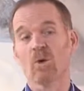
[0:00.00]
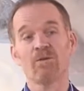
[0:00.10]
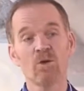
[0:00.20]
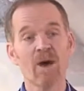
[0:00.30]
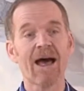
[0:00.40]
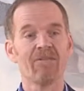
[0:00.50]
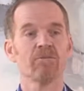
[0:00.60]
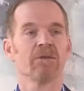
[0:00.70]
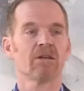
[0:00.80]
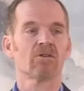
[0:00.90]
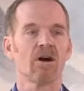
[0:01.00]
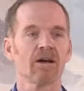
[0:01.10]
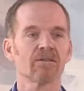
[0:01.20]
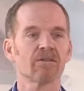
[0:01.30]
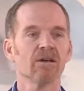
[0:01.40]
So if you haven't been to
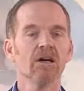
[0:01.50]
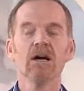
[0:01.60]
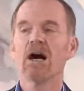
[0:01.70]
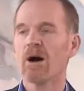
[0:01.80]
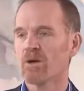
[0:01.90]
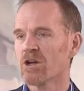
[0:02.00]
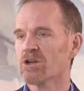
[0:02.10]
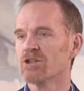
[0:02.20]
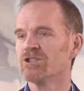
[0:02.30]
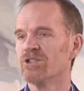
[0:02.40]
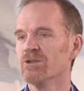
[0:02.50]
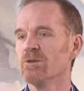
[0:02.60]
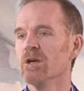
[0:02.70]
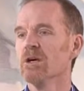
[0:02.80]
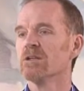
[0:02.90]
Crux, I would encourage
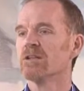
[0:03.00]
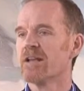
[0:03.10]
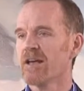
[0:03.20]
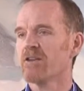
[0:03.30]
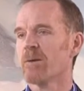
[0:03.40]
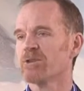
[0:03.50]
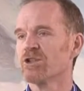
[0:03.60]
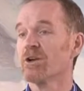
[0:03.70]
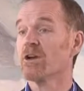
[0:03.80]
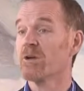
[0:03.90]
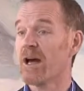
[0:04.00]
you to take the opportunity to go